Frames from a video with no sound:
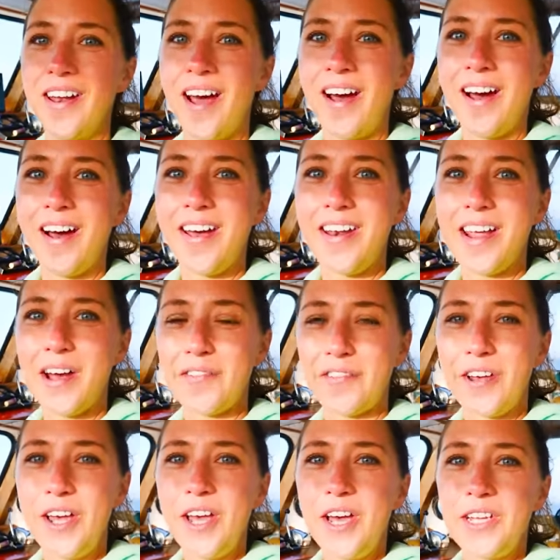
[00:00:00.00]
Not
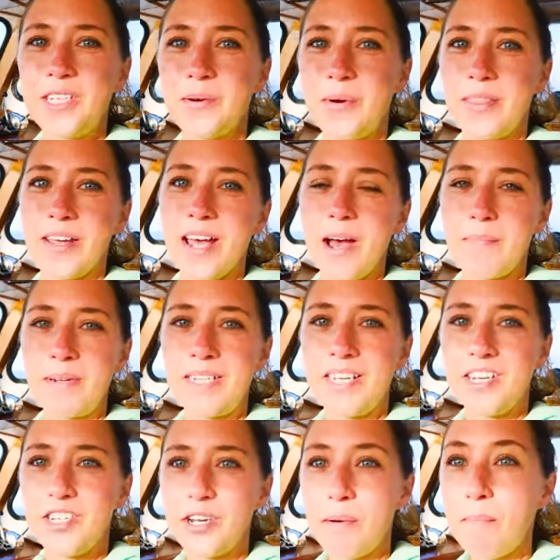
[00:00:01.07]
enough to win the
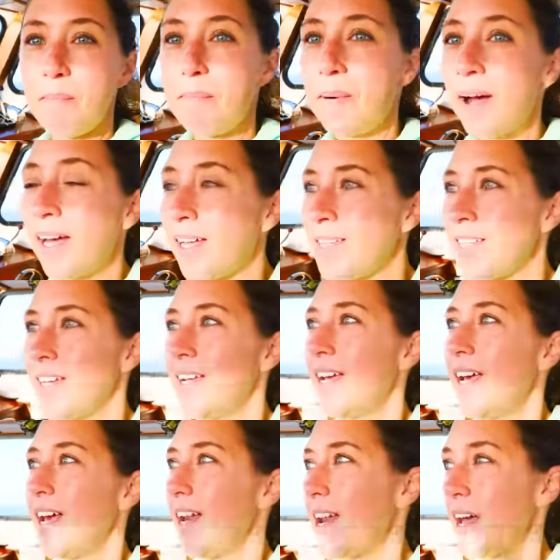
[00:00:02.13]
competition, but
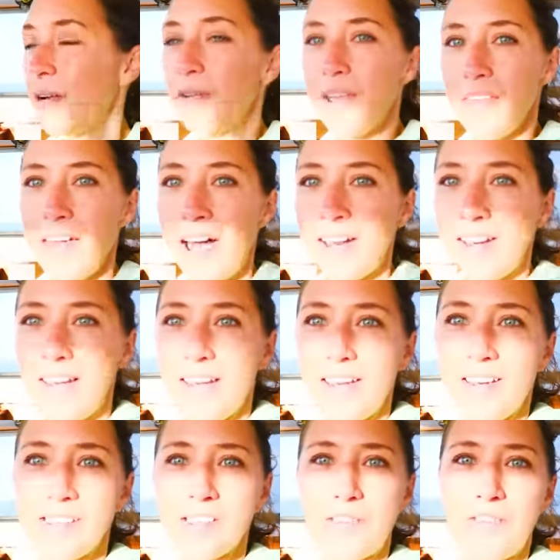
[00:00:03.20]
not only that,
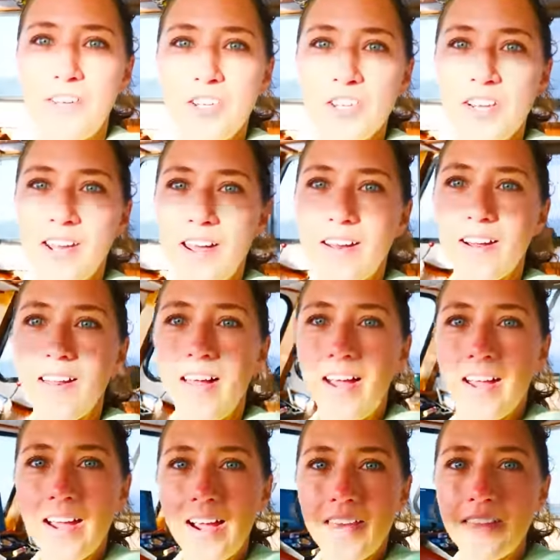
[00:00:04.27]
it is officially nine
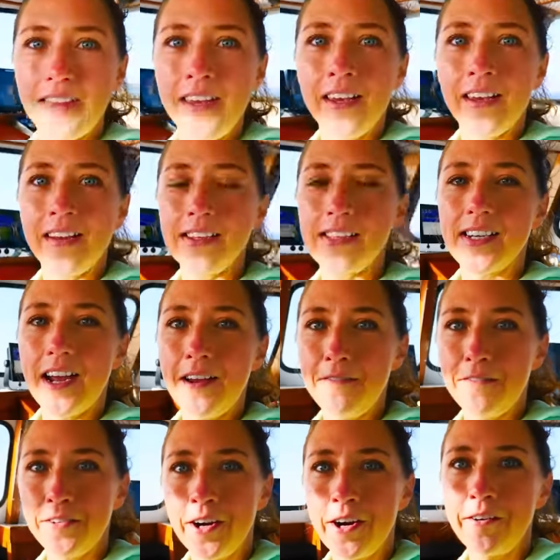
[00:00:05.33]
o'clock. I think it is
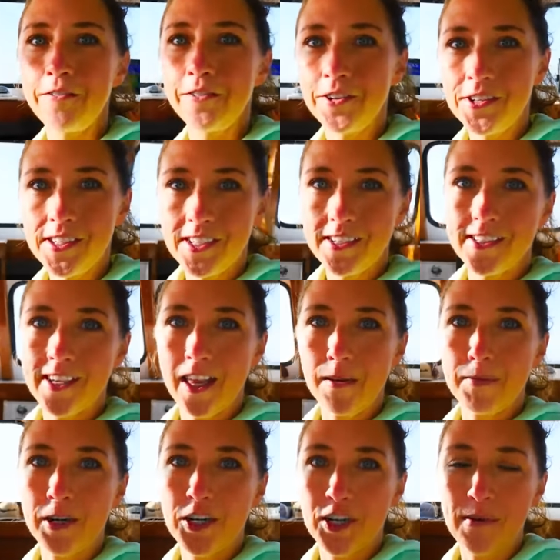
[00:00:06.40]
time for our first
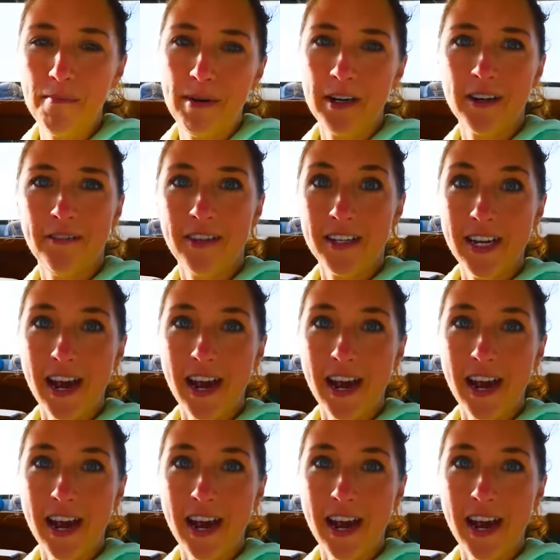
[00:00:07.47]
celebration beer of the